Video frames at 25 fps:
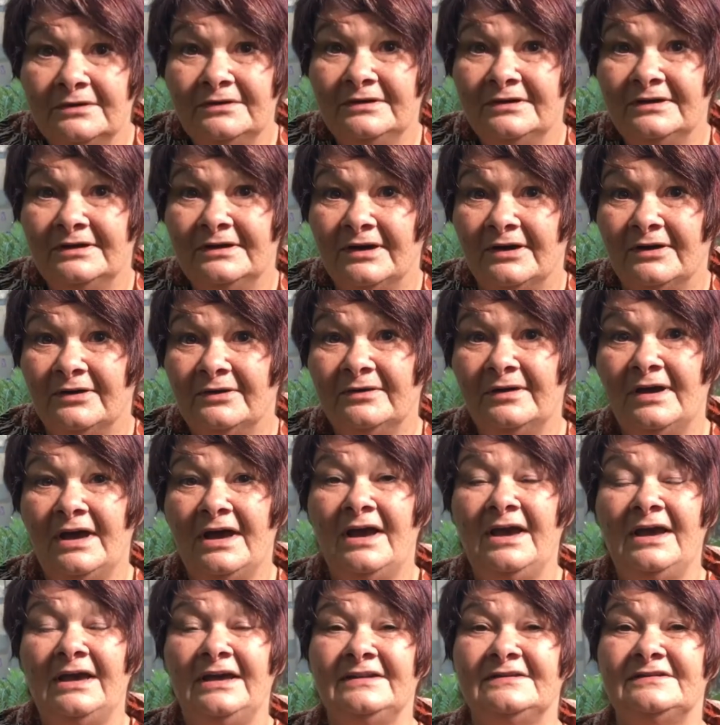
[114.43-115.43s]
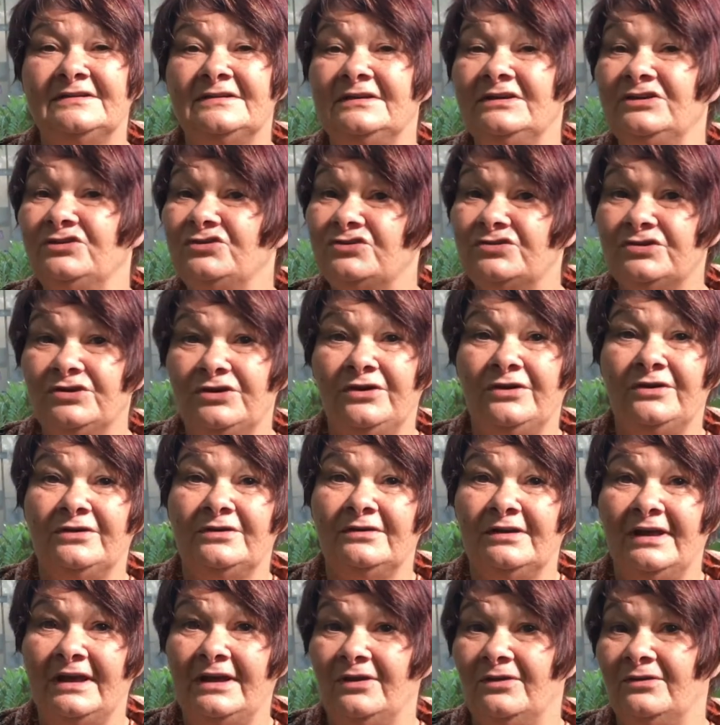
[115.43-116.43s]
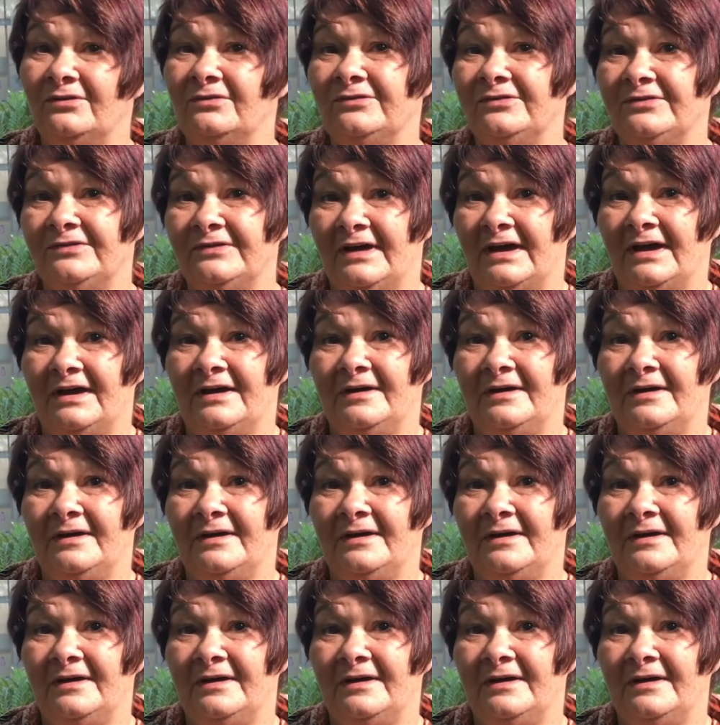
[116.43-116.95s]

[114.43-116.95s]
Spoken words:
you know, it's an internal health.